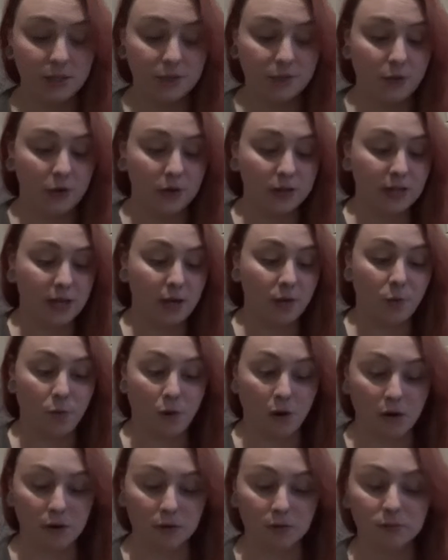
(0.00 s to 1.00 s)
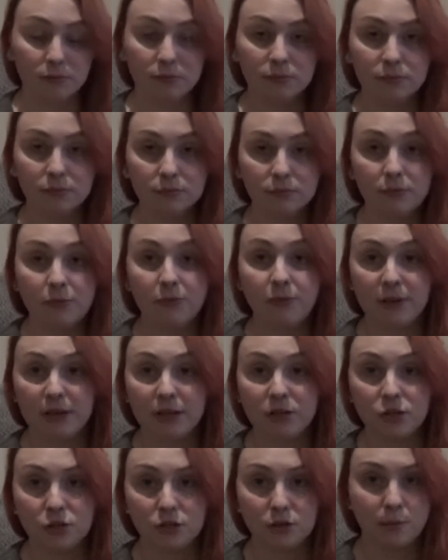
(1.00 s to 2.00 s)
find out what
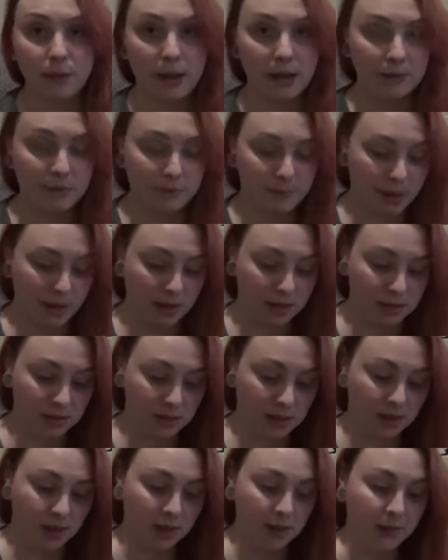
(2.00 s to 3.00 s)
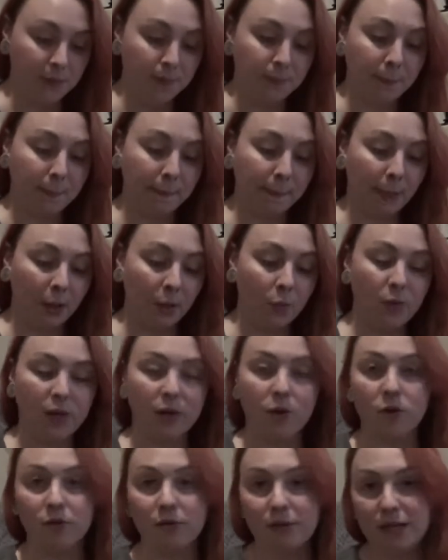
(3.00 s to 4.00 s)
fits your baby best. We're
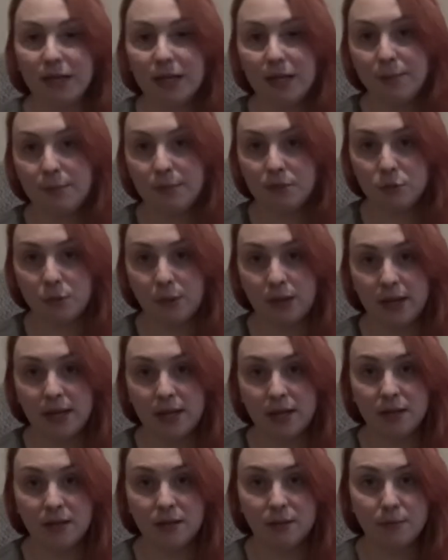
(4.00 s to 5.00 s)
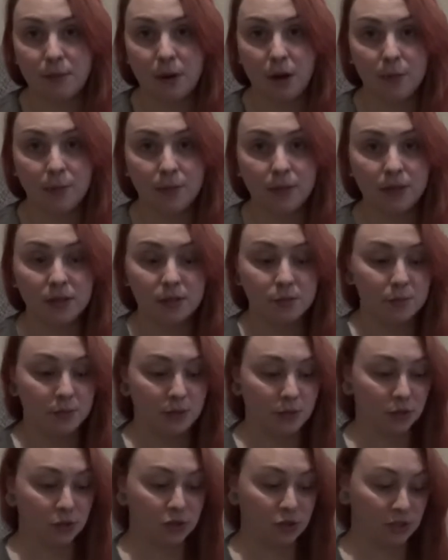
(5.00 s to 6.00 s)
currently in between poppers
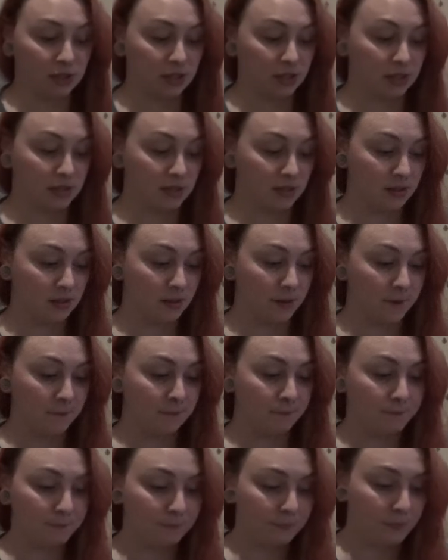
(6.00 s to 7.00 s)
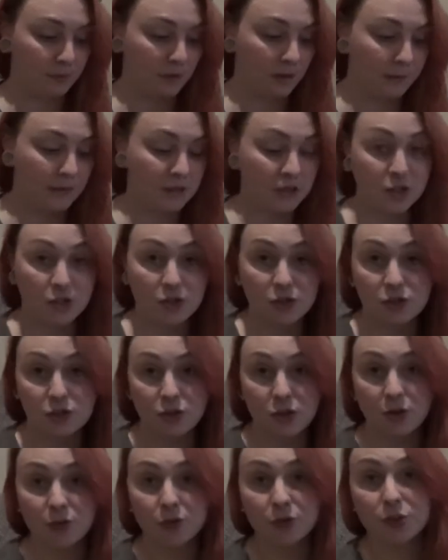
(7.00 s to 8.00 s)
because she's just
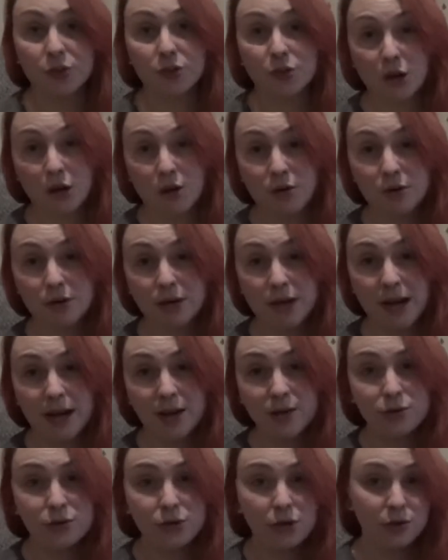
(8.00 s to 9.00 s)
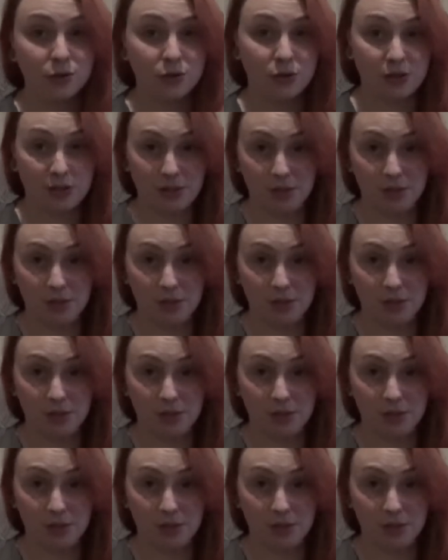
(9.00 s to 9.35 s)
over a stone now, so it's